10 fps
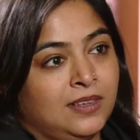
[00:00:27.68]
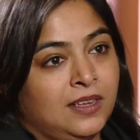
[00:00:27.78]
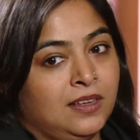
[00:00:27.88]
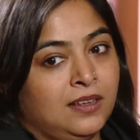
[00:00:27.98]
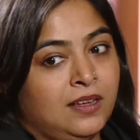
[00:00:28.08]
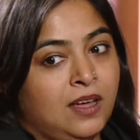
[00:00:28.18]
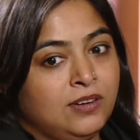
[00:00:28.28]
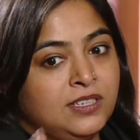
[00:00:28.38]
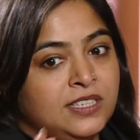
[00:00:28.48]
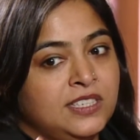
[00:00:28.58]
How
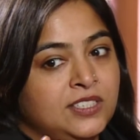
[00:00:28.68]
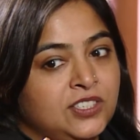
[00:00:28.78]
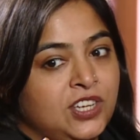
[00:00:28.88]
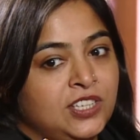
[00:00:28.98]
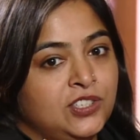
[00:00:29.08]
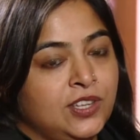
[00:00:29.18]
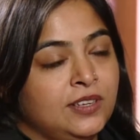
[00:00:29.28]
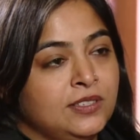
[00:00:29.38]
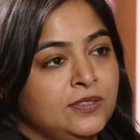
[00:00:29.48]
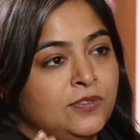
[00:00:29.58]
does this change
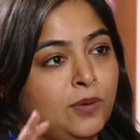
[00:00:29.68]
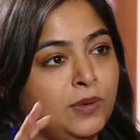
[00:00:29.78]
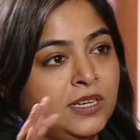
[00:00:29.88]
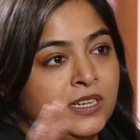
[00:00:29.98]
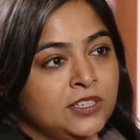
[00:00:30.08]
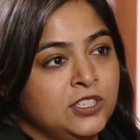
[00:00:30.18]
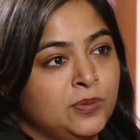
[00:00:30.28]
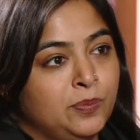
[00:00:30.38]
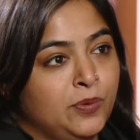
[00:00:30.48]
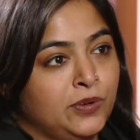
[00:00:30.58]
things from a
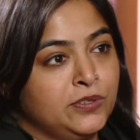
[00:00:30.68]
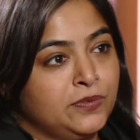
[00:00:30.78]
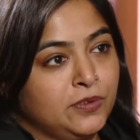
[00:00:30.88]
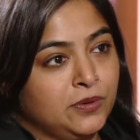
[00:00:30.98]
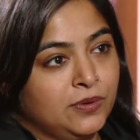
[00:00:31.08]
leadership point of view?